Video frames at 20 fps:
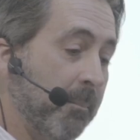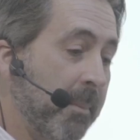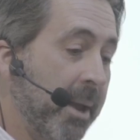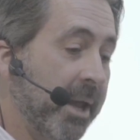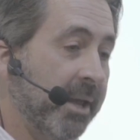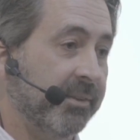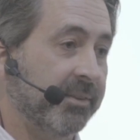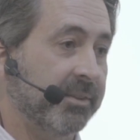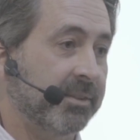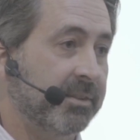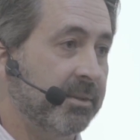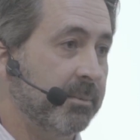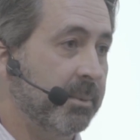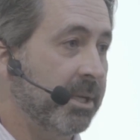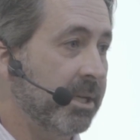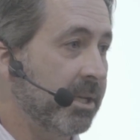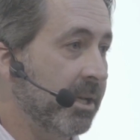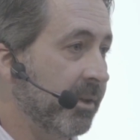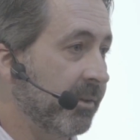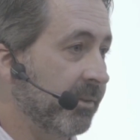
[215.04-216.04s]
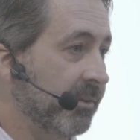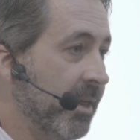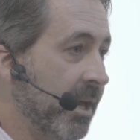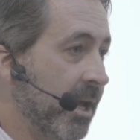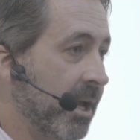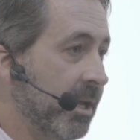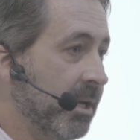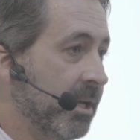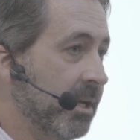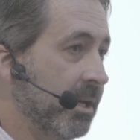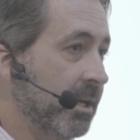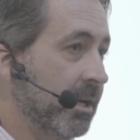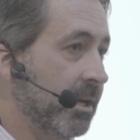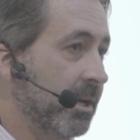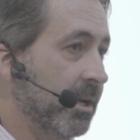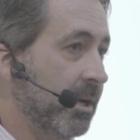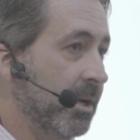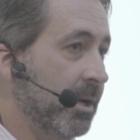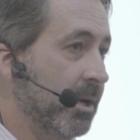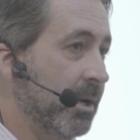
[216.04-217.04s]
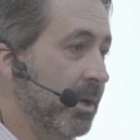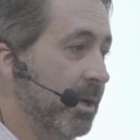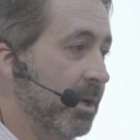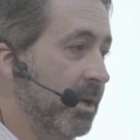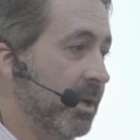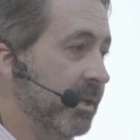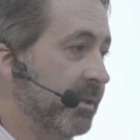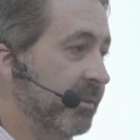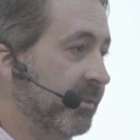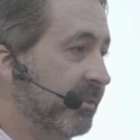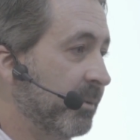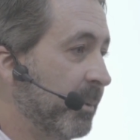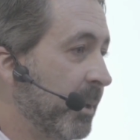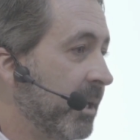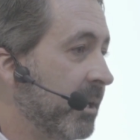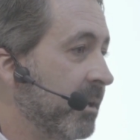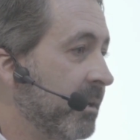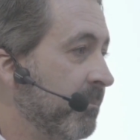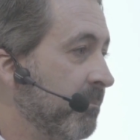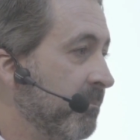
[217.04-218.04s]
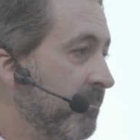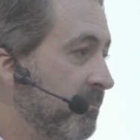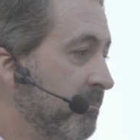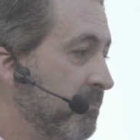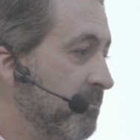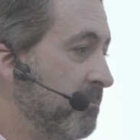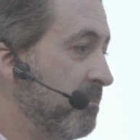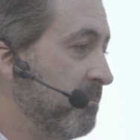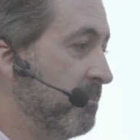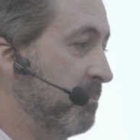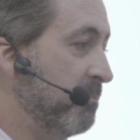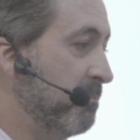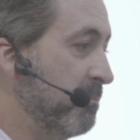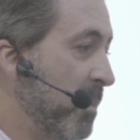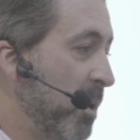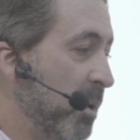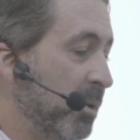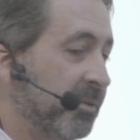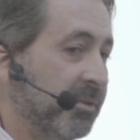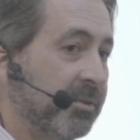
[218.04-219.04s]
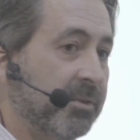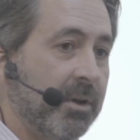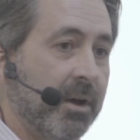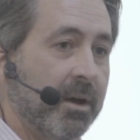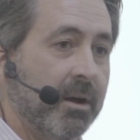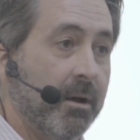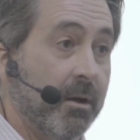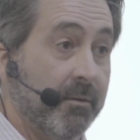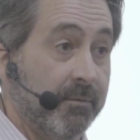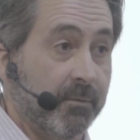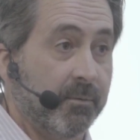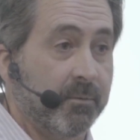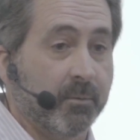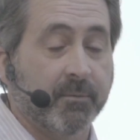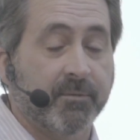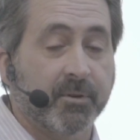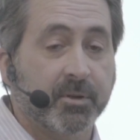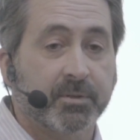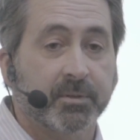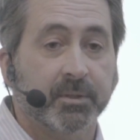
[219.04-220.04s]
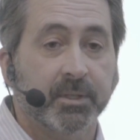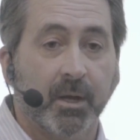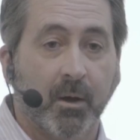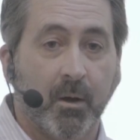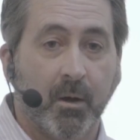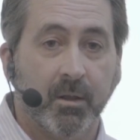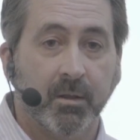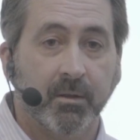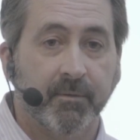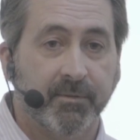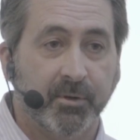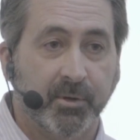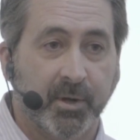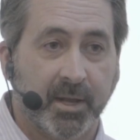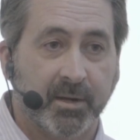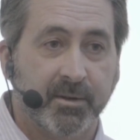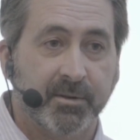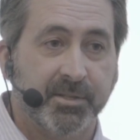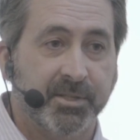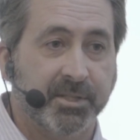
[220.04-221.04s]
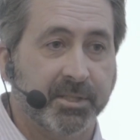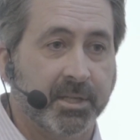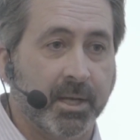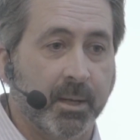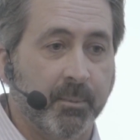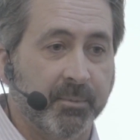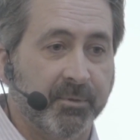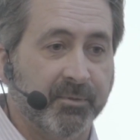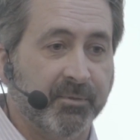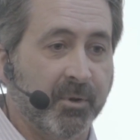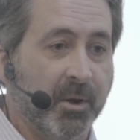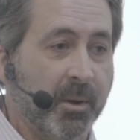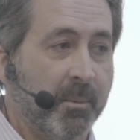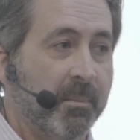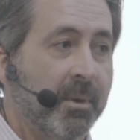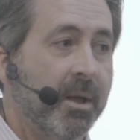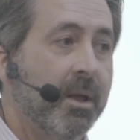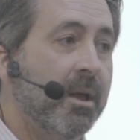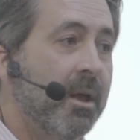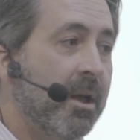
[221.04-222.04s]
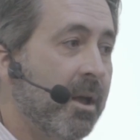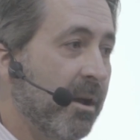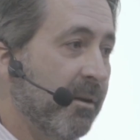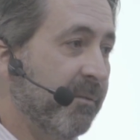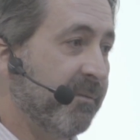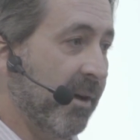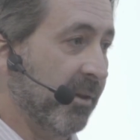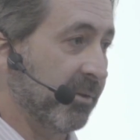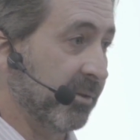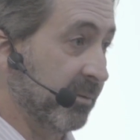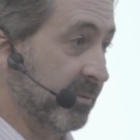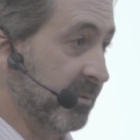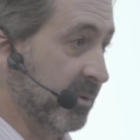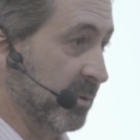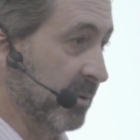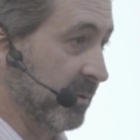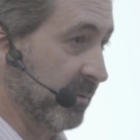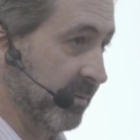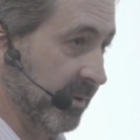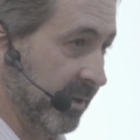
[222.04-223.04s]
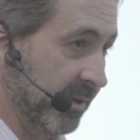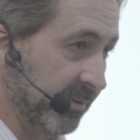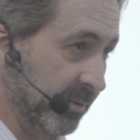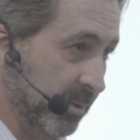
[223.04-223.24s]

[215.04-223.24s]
amazing to me is that in Sweden, virtually all of your energy comes from fossil fuel-free